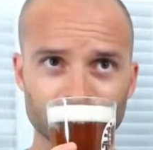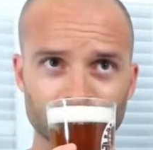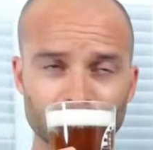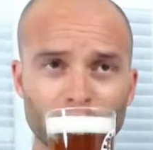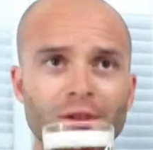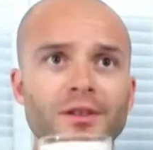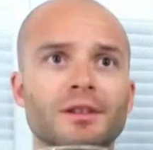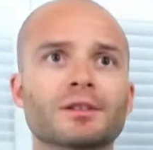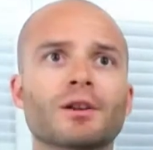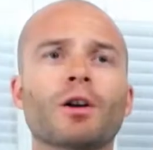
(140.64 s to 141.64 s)
But
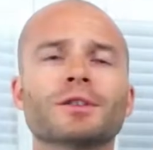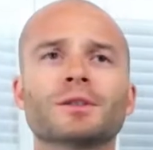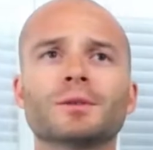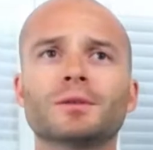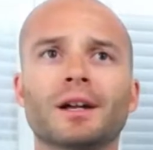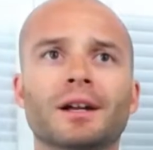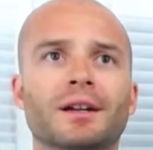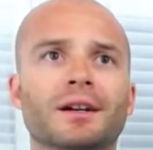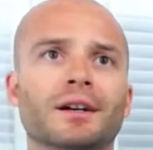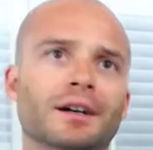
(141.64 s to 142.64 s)
there's also like
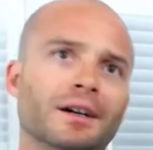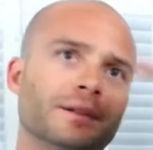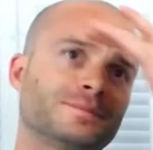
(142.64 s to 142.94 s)
a